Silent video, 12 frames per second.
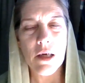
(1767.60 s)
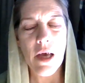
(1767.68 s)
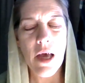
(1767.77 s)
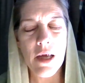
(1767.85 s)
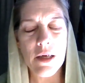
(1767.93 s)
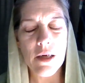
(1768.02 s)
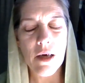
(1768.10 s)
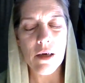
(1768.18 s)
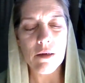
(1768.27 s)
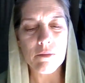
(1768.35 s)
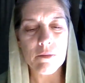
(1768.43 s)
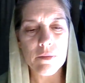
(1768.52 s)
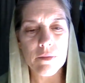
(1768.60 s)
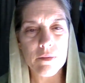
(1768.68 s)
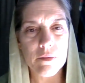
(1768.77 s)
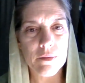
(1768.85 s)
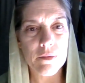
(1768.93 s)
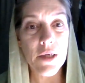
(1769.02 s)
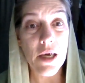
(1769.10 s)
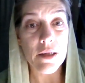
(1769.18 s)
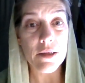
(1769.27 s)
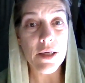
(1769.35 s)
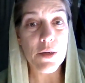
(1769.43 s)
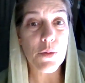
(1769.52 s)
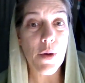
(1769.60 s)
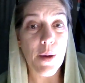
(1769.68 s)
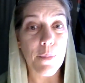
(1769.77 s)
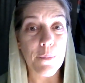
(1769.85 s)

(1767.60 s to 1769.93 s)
And yeah, that's why.